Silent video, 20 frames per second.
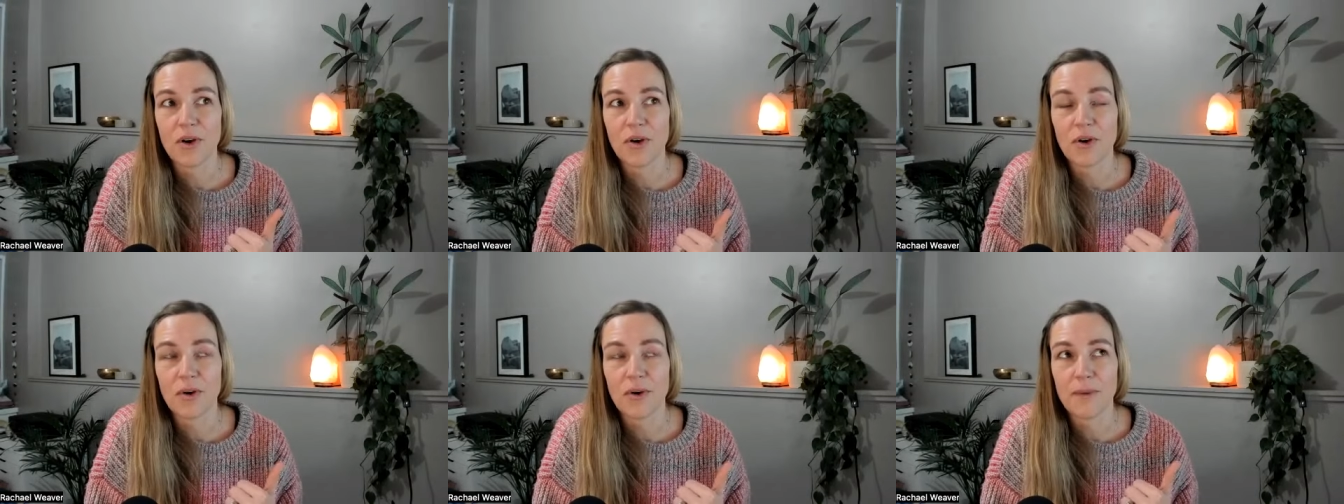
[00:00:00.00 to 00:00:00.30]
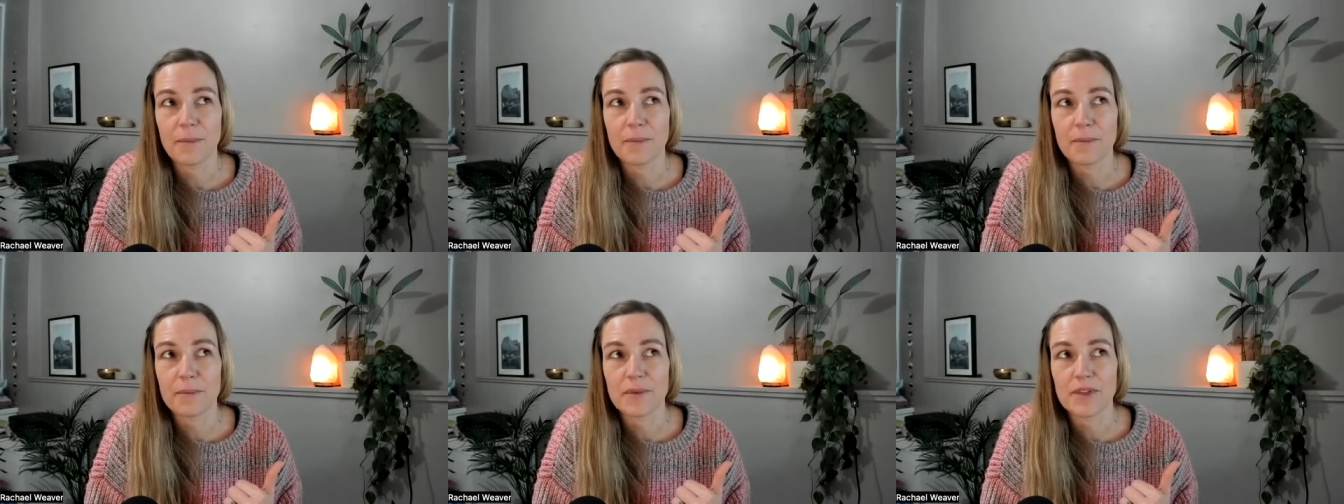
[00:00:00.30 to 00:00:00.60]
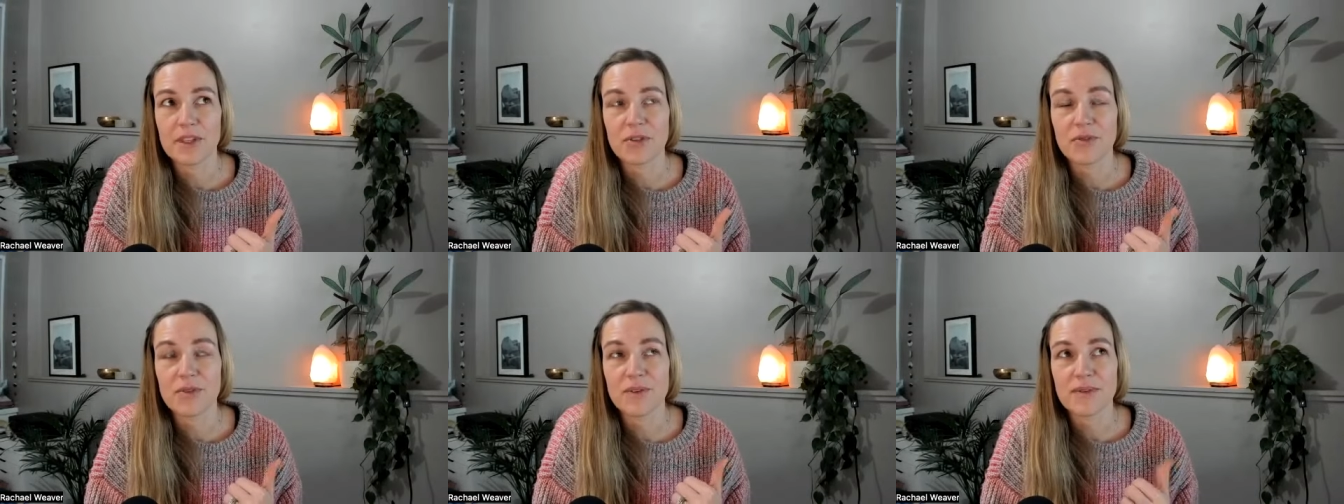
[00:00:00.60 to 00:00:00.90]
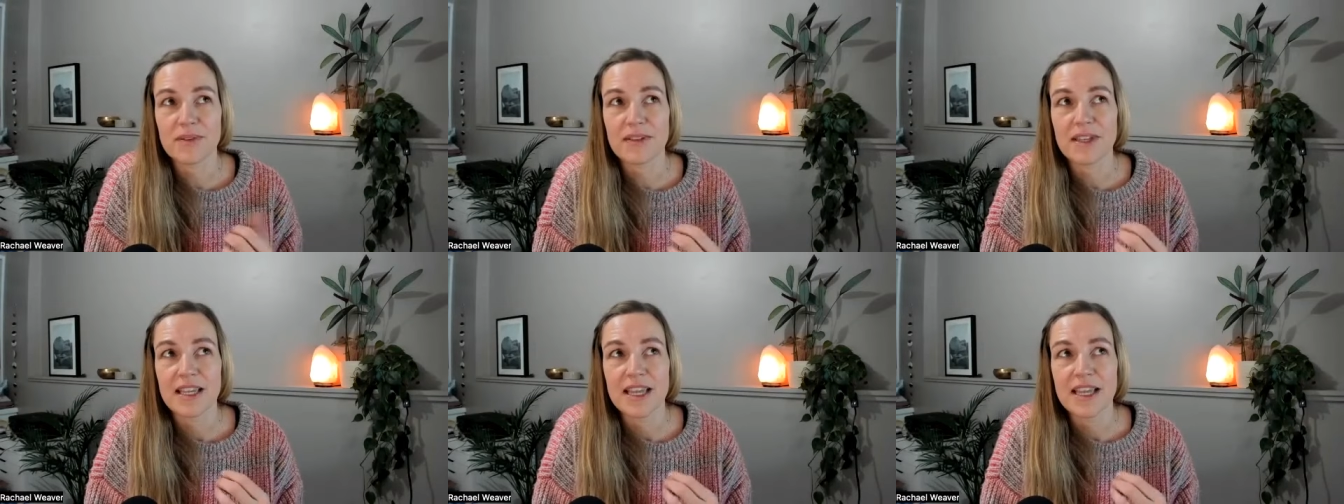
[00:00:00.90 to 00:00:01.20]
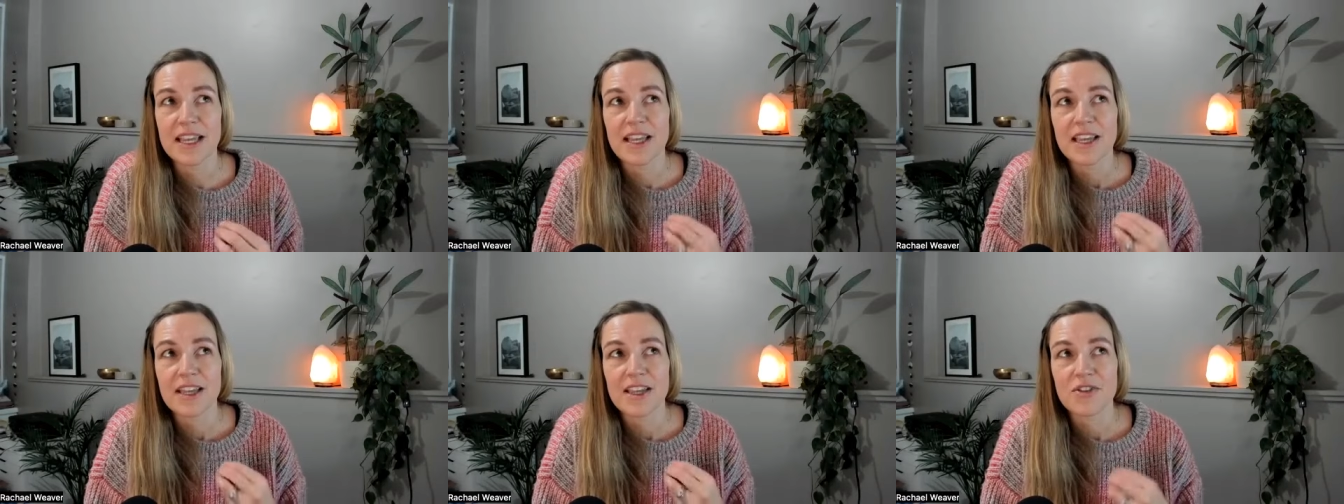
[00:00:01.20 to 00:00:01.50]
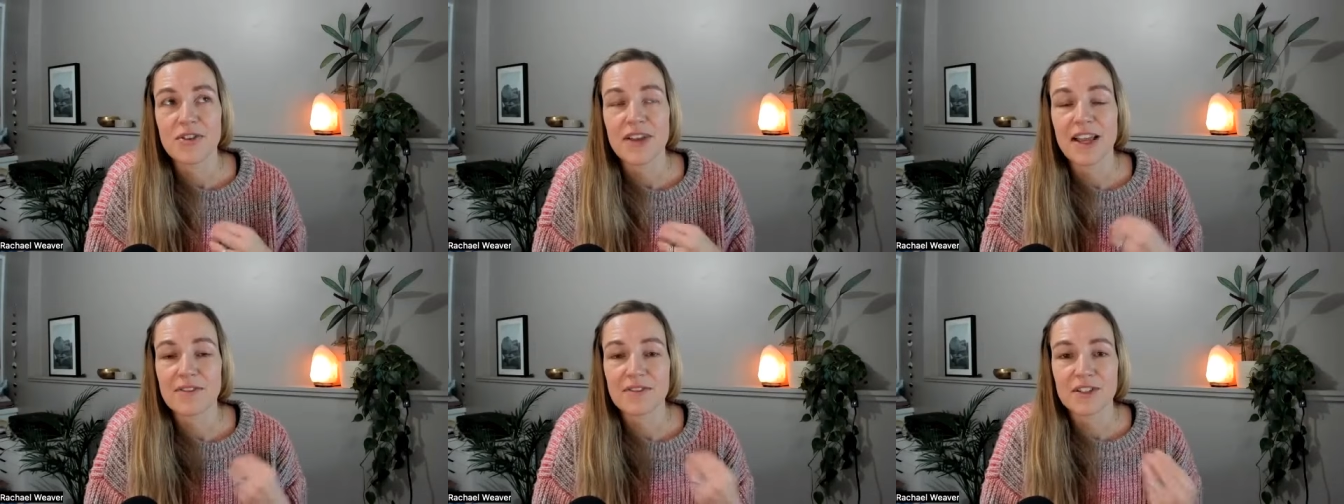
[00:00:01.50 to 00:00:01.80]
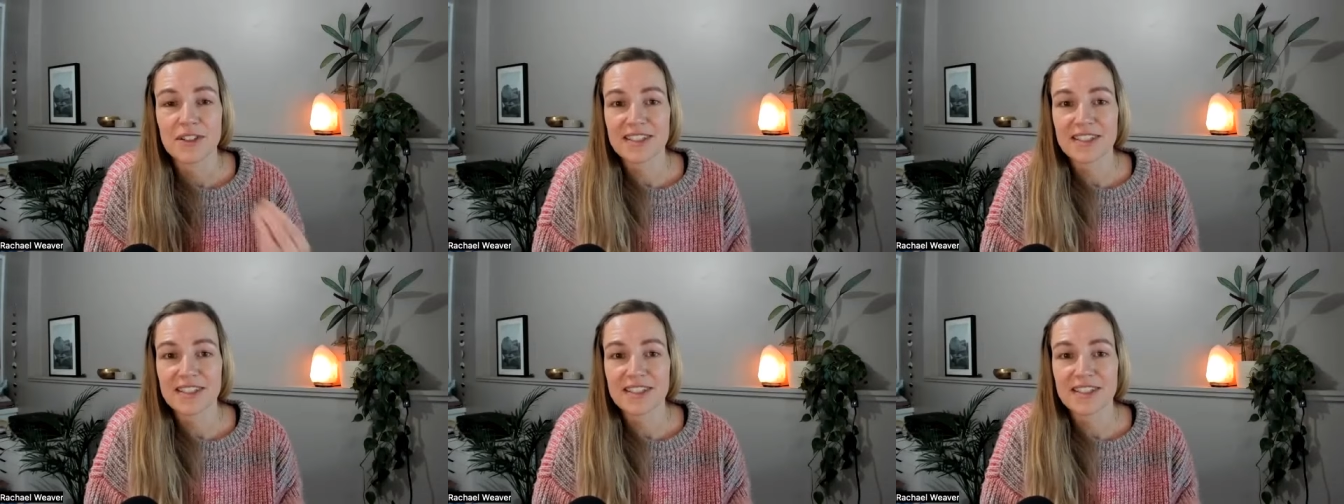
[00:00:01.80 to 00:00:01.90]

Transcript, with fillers: um, you, you have